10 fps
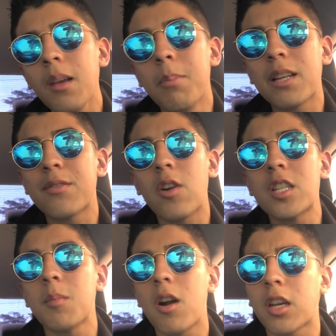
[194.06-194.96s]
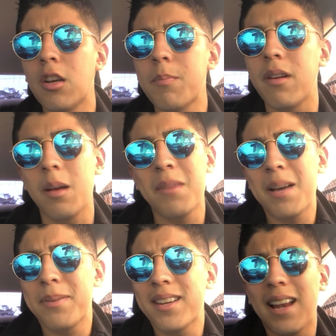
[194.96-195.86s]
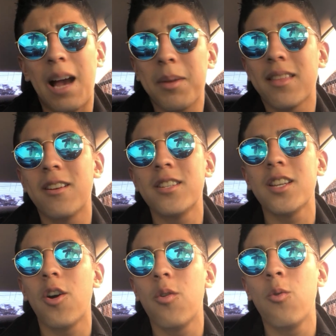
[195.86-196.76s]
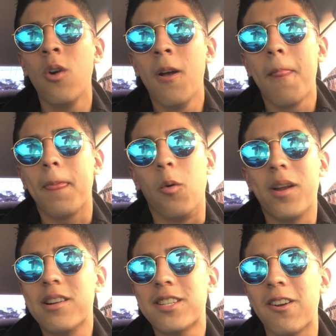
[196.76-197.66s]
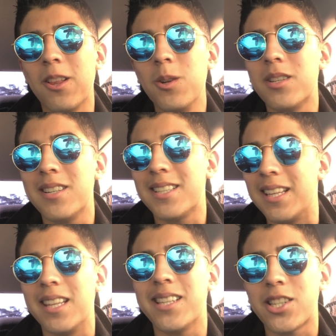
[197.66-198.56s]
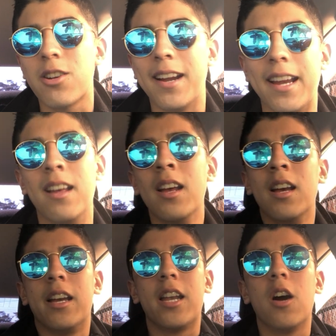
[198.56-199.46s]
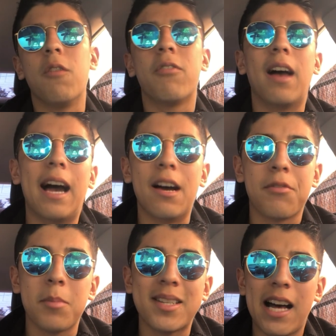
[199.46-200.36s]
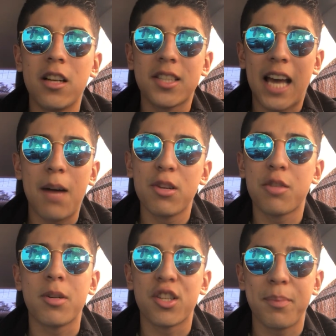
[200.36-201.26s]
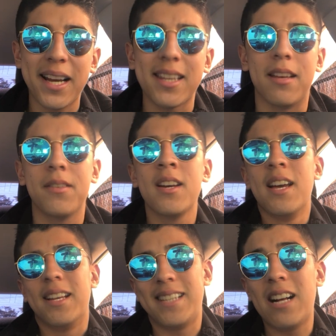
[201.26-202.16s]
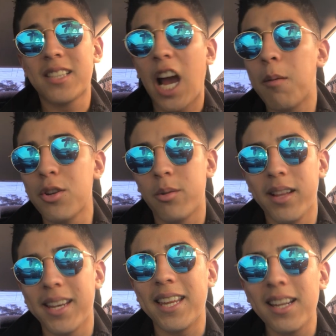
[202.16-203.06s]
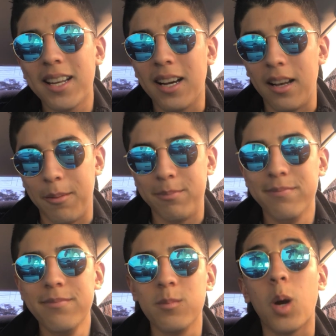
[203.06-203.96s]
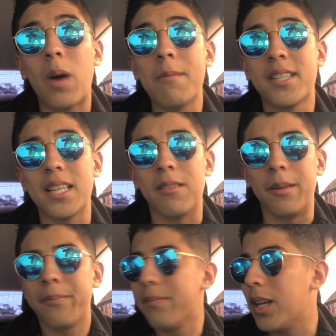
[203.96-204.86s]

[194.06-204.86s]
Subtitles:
But as far as Amari Cooper, in my opinion, there's no winners or losers in this trade. From the Dallas Cowboys perspective, the Dallas Cowboys really needed a wide receiver.